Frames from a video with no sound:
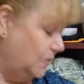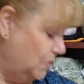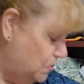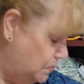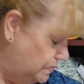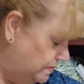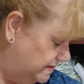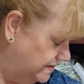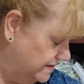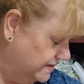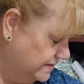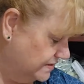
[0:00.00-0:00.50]

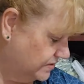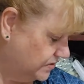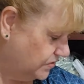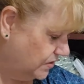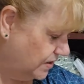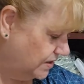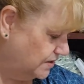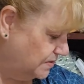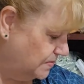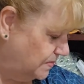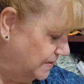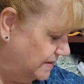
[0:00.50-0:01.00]
Oops,
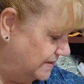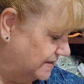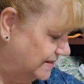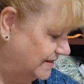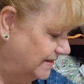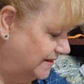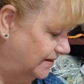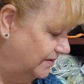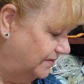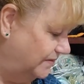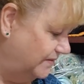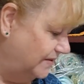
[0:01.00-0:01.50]
scratched
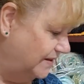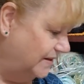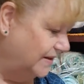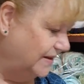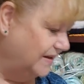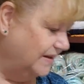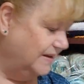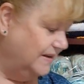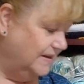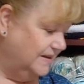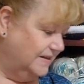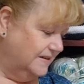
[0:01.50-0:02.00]
myself.
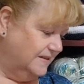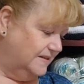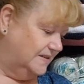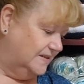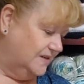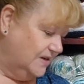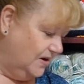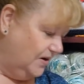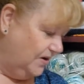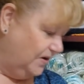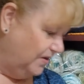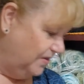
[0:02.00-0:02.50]

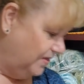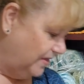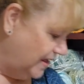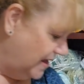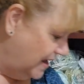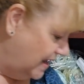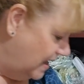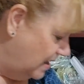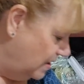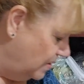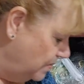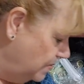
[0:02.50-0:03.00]
So the
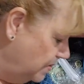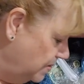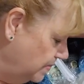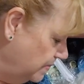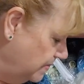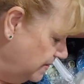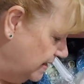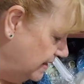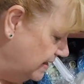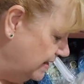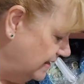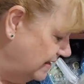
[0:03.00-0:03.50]
album
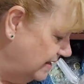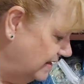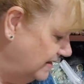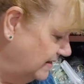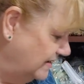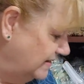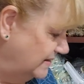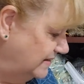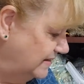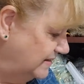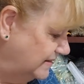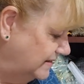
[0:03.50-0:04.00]

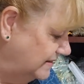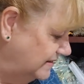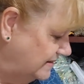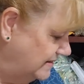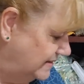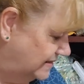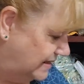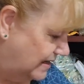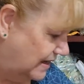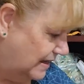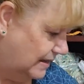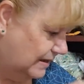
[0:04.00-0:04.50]

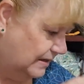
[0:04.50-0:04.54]
is,